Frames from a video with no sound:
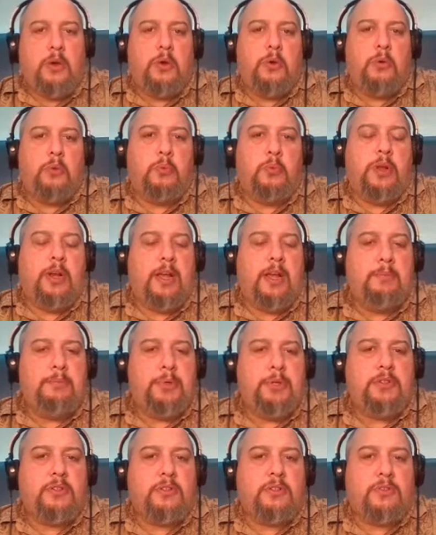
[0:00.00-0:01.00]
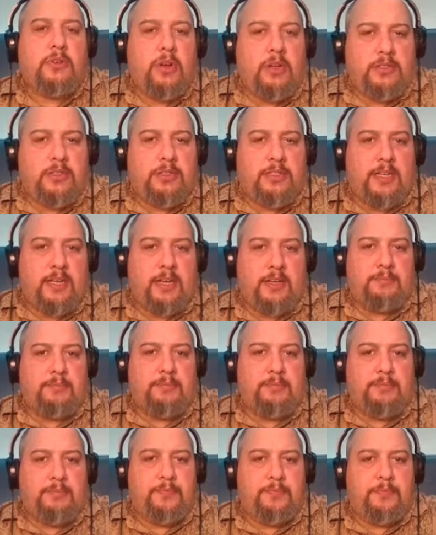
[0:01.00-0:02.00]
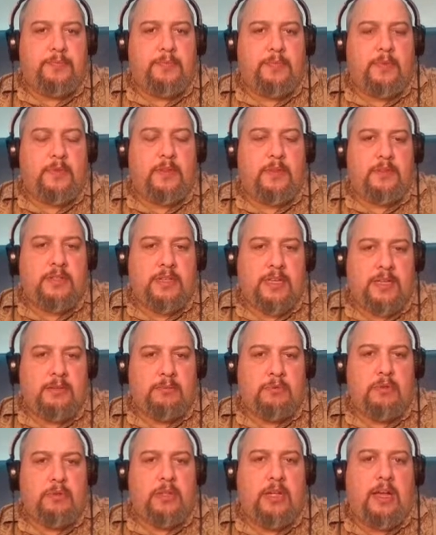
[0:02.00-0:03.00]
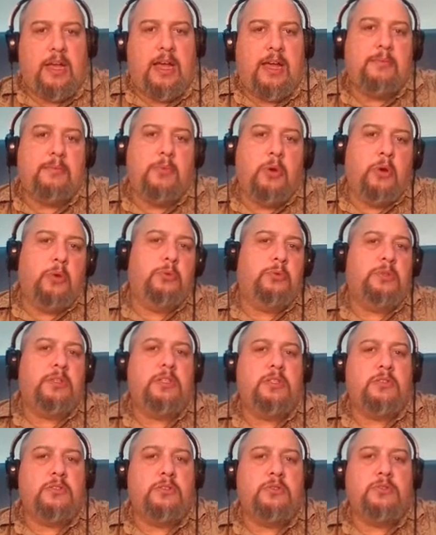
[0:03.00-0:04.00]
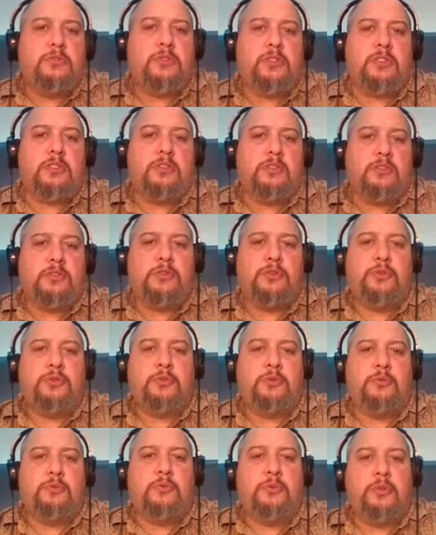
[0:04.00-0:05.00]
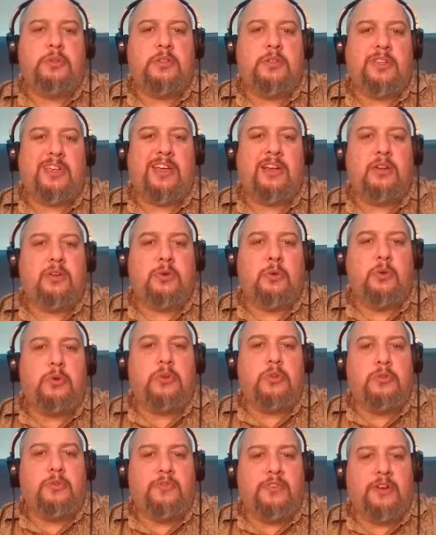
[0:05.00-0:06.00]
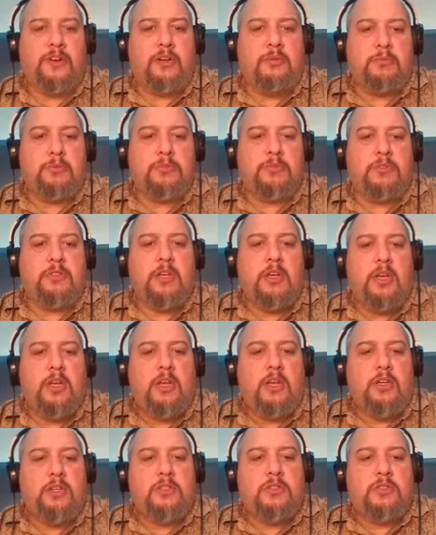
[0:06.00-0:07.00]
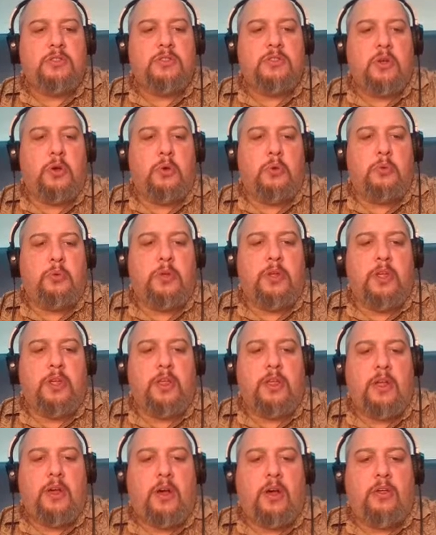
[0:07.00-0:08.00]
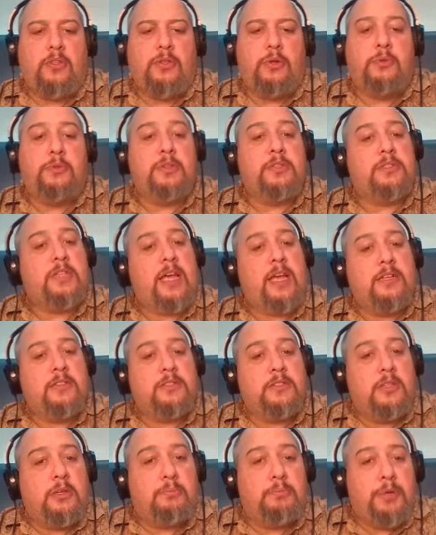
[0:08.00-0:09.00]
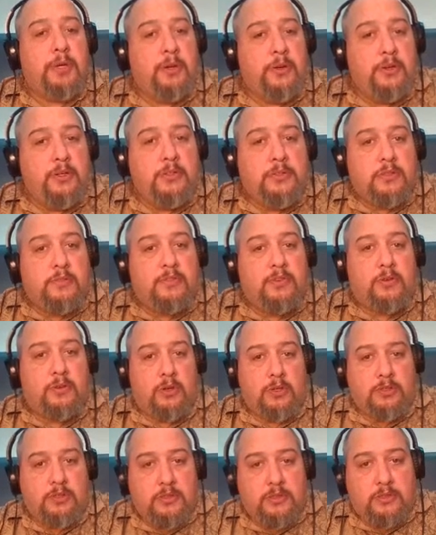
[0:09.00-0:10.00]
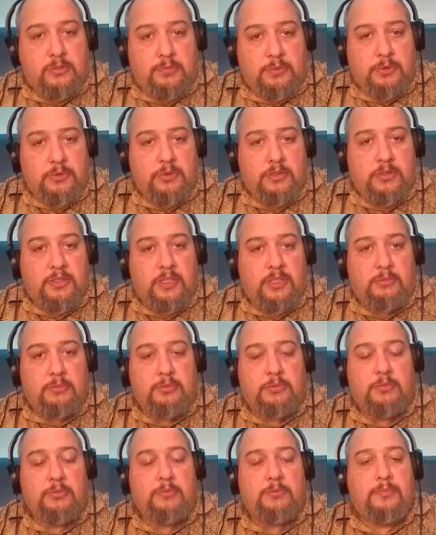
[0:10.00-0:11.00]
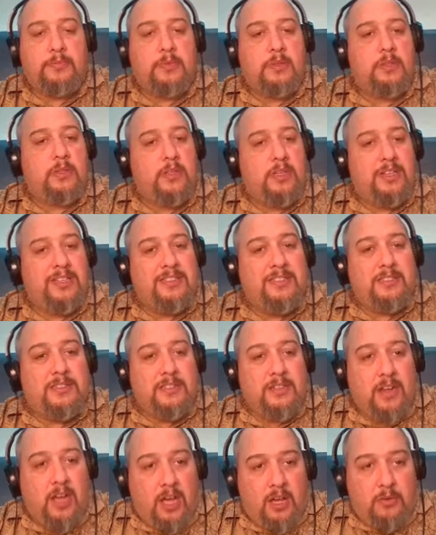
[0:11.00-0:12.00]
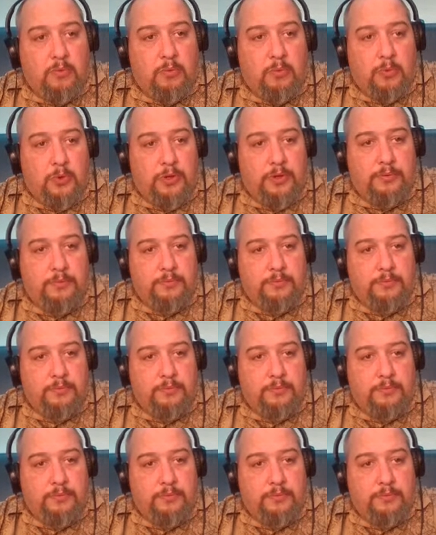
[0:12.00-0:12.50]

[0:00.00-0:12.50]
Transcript: When I build a crosstab table, I'm only using two categorical variables. So although this has the appearance of a cross distribution table, it is not one.